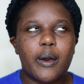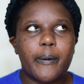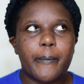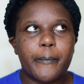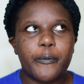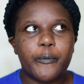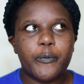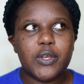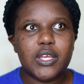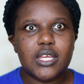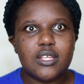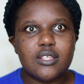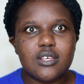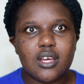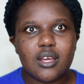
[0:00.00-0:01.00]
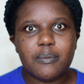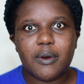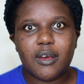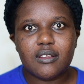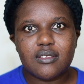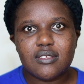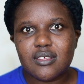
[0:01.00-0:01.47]
we talk
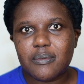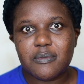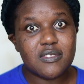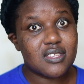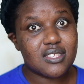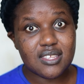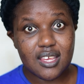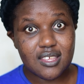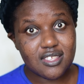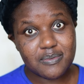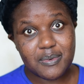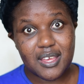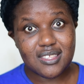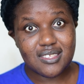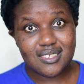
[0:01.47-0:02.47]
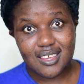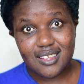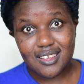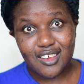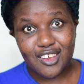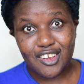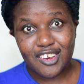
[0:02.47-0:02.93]
about some of the science behind
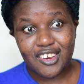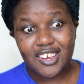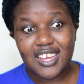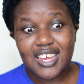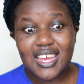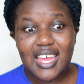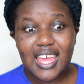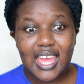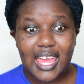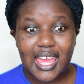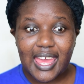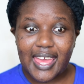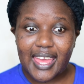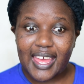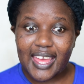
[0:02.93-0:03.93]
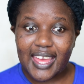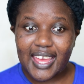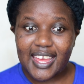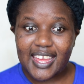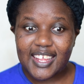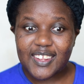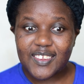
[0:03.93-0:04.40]
skincare,
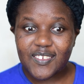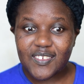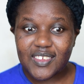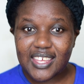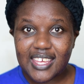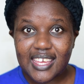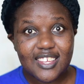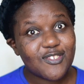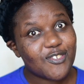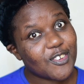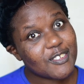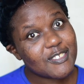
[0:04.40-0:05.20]
and we enjoy